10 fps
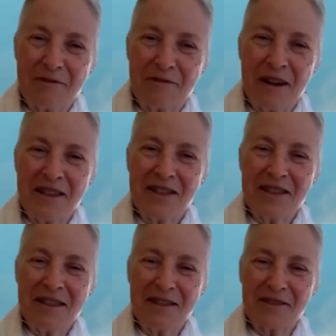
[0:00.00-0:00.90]

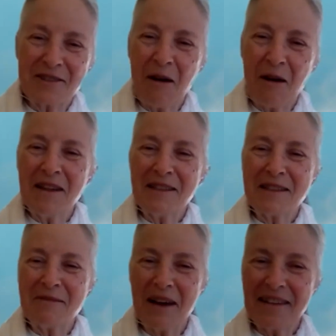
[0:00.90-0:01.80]
questions or comments
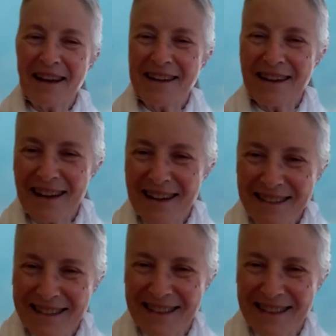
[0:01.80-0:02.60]
about that, Lada?